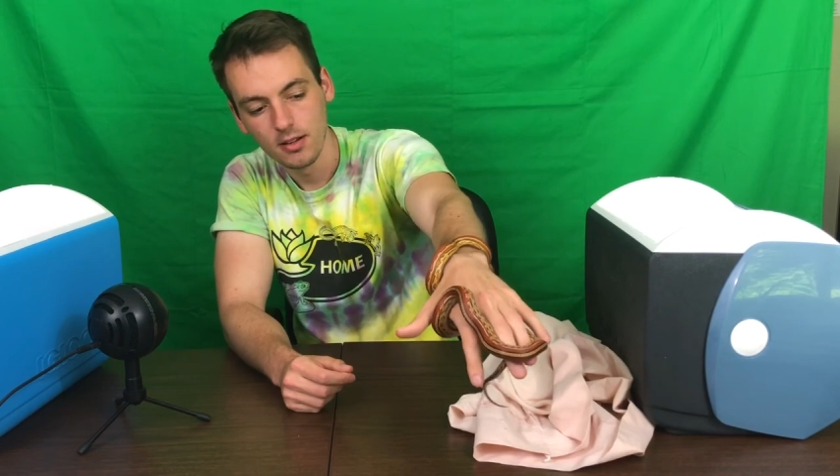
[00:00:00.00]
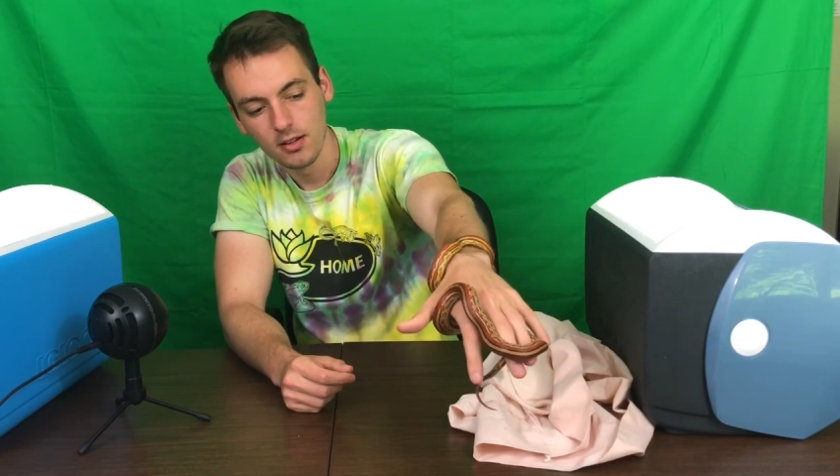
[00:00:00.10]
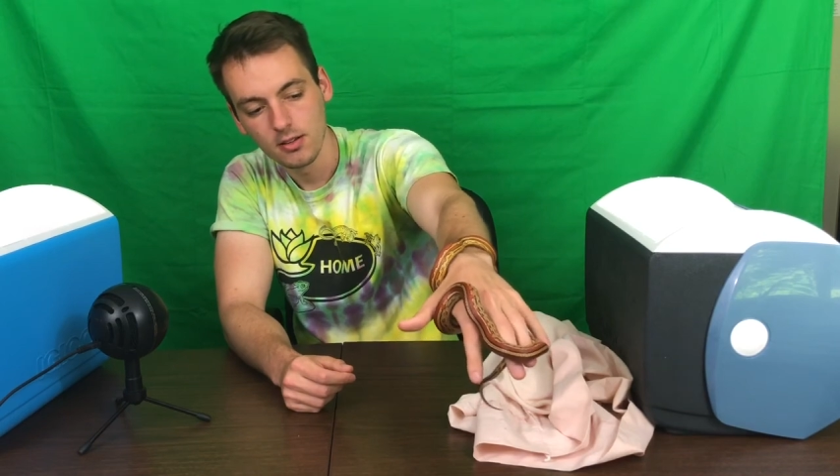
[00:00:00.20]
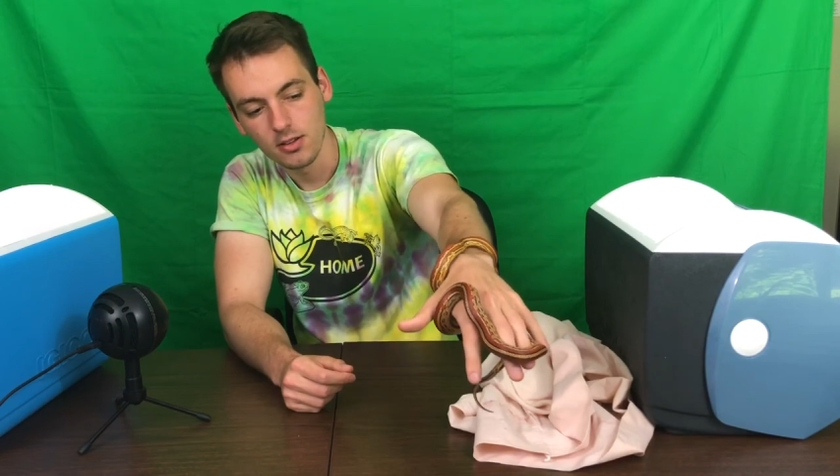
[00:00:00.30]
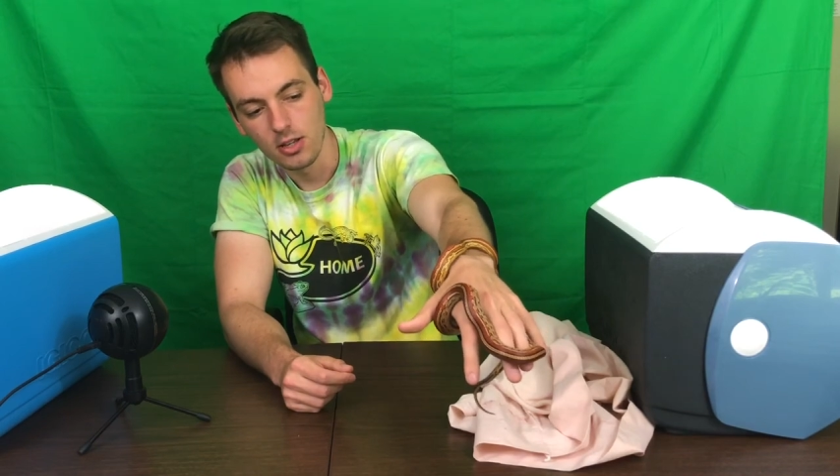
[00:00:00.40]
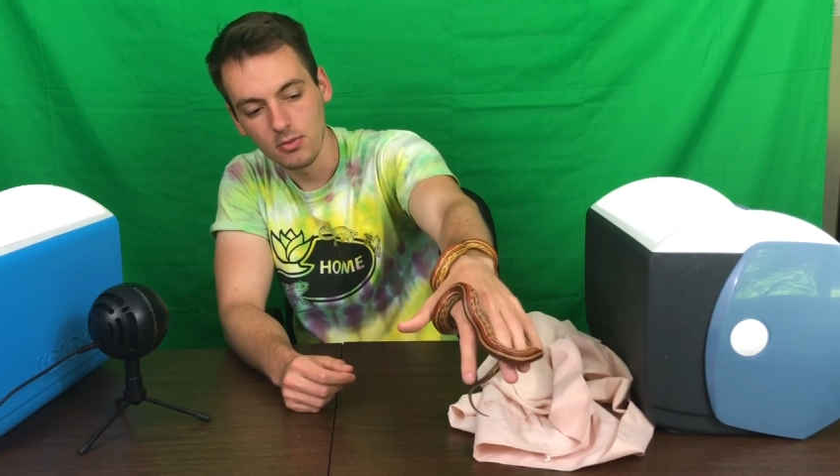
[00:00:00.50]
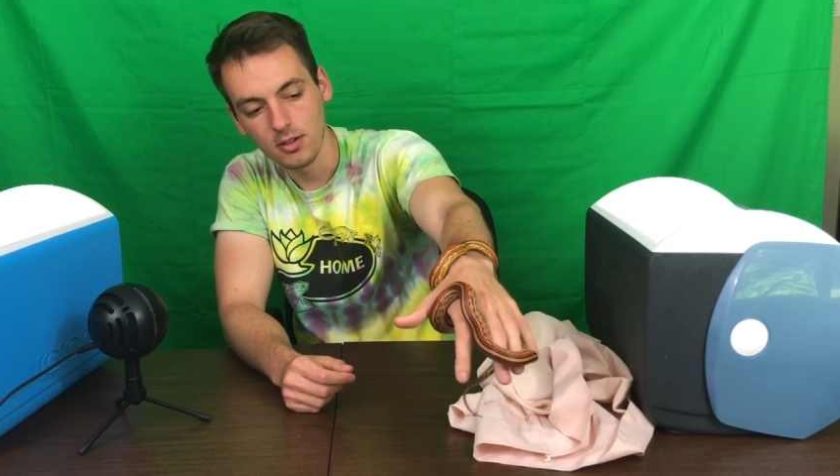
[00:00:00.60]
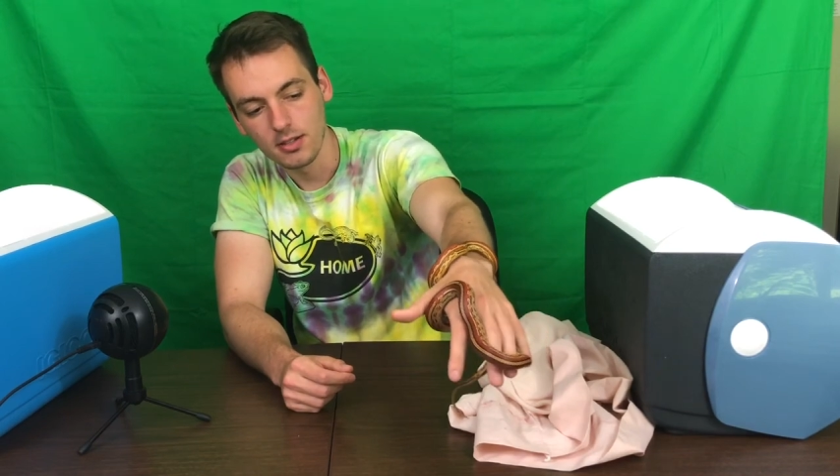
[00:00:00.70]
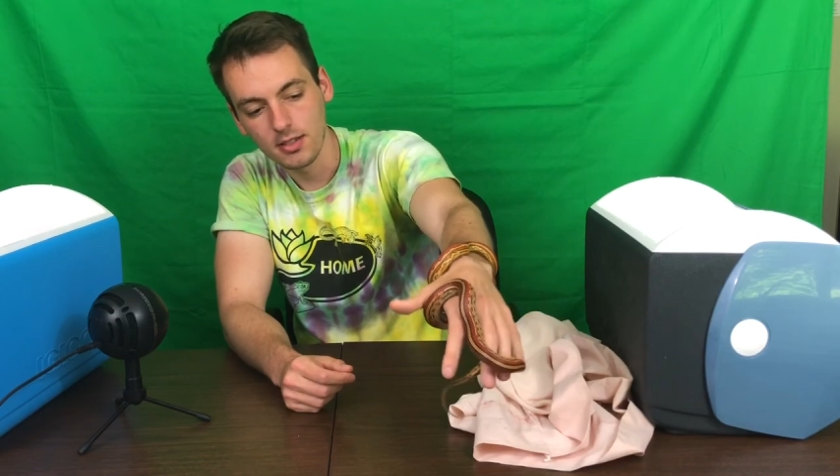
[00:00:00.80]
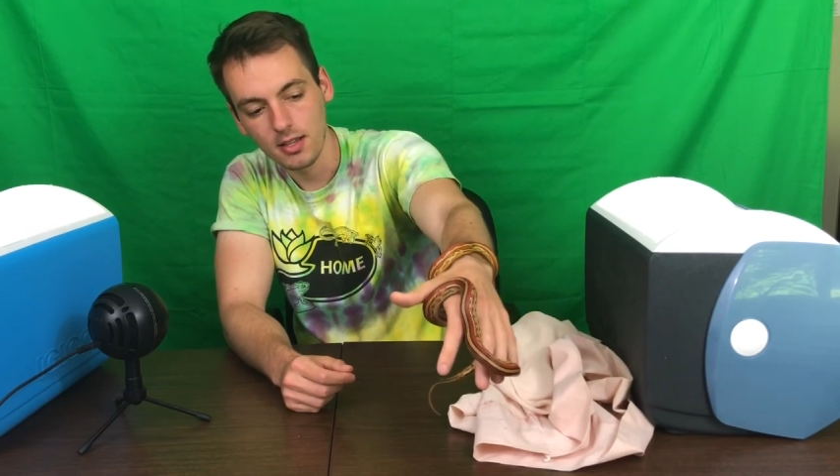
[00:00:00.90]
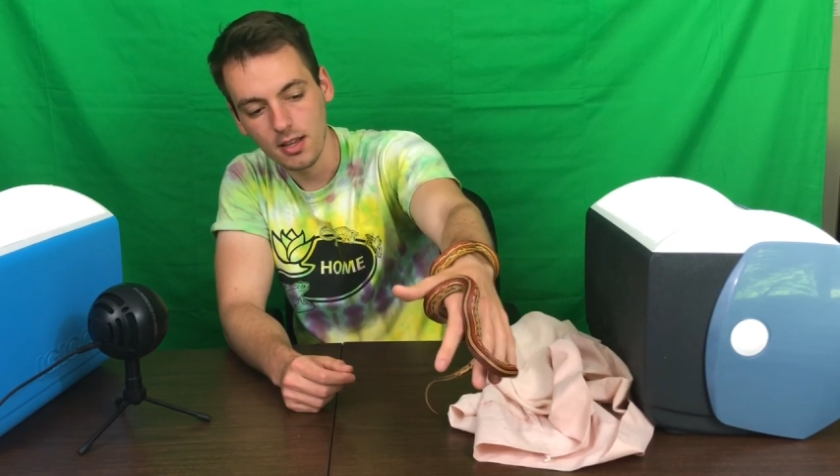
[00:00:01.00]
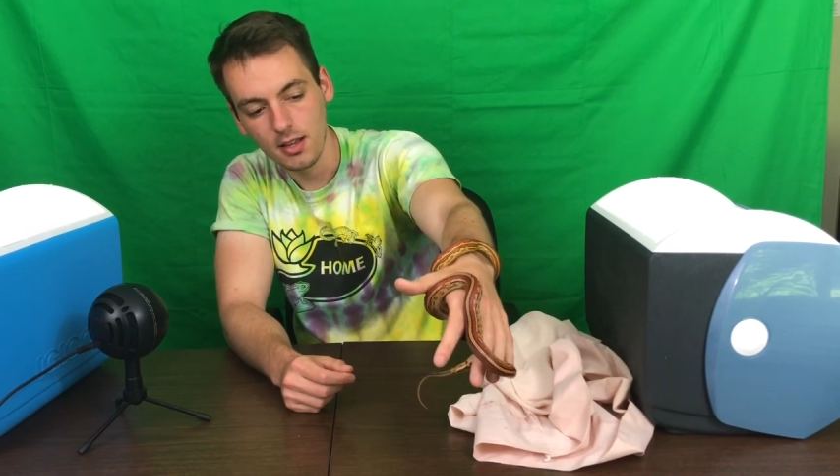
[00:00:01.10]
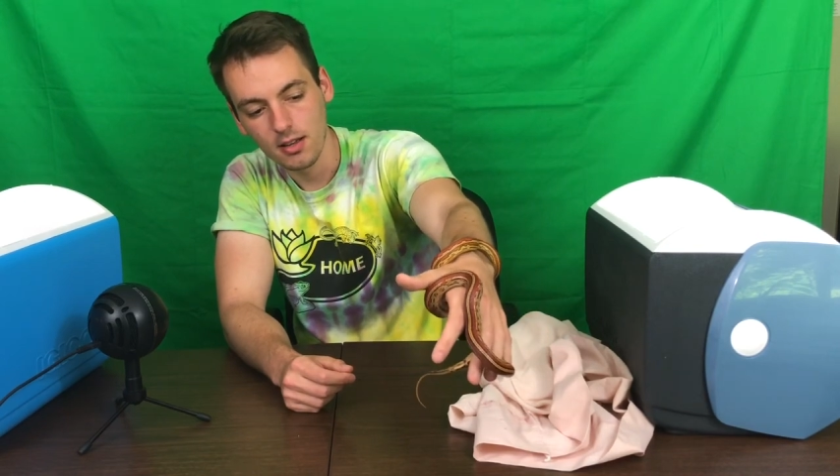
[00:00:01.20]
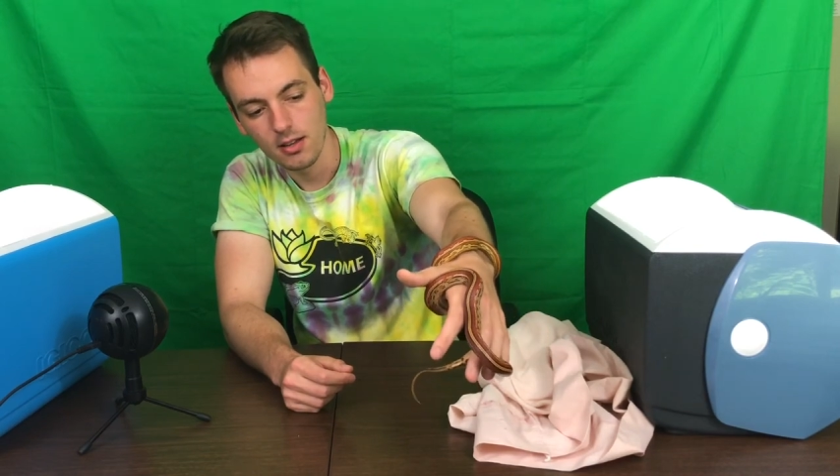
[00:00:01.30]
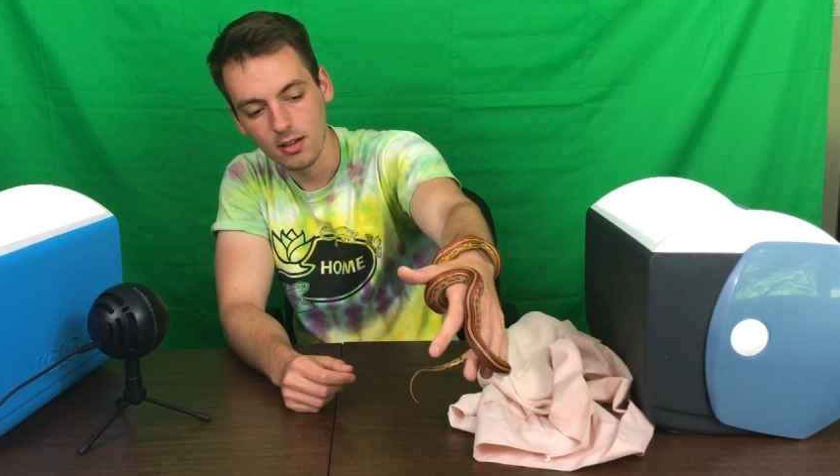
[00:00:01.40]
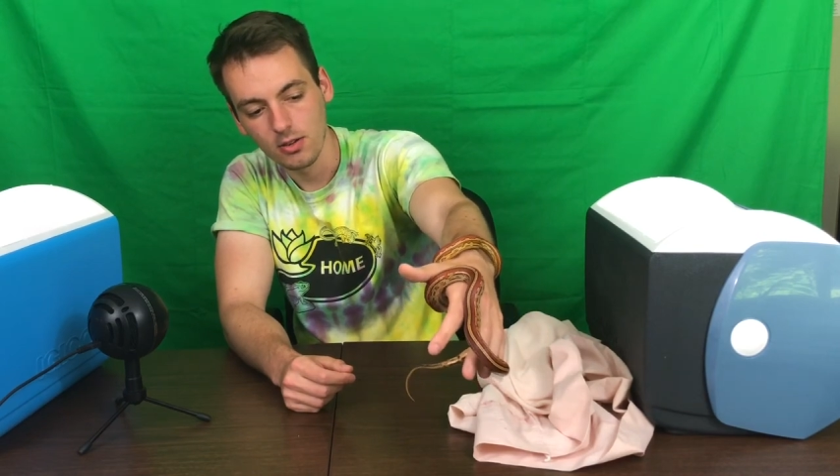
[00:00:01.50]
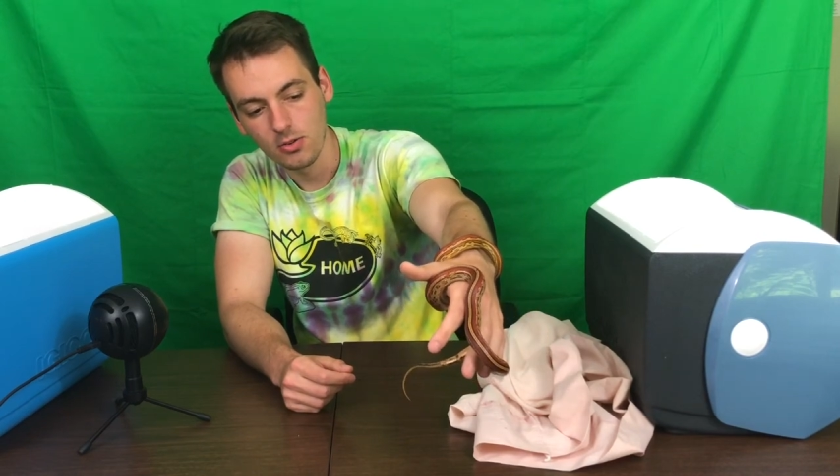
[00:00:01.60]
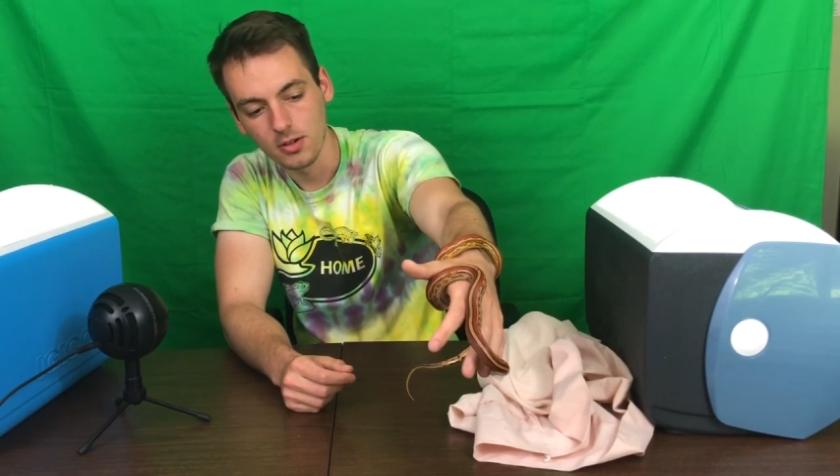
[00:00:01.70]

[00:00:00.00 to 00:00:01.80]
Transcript: So you wouldn't see a corn